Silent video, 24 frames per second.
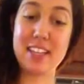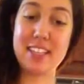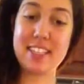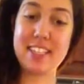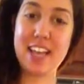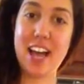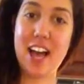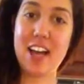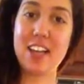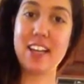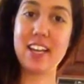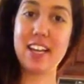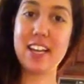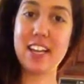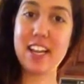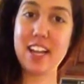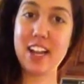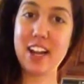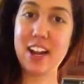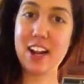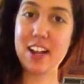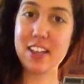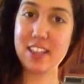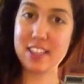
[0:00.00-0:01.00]
salad
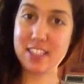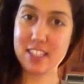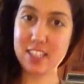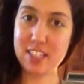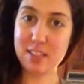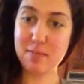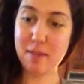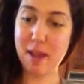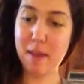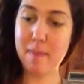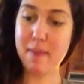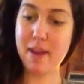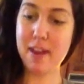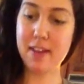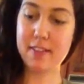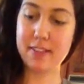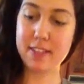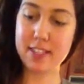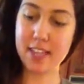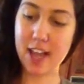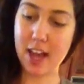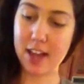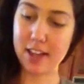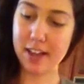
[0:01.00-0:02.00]
here. This is my bed of
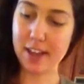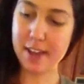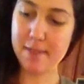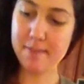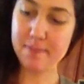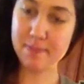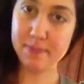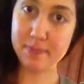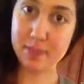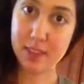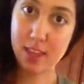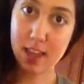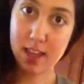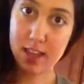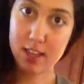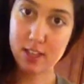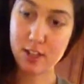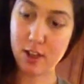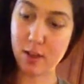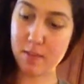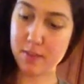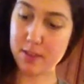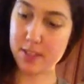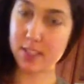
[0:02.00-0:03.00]
salad. So
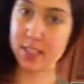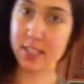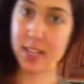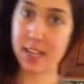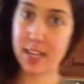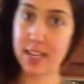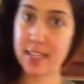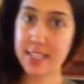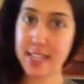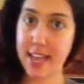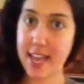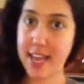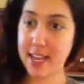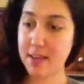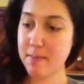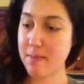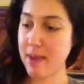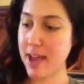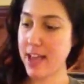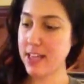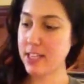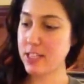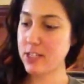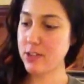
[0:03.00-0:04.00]
I'm just going to take
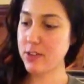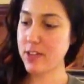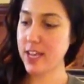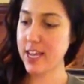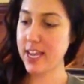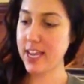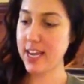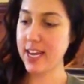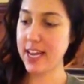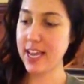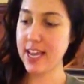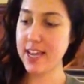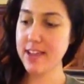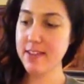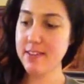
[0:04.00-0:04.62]
my zucchini,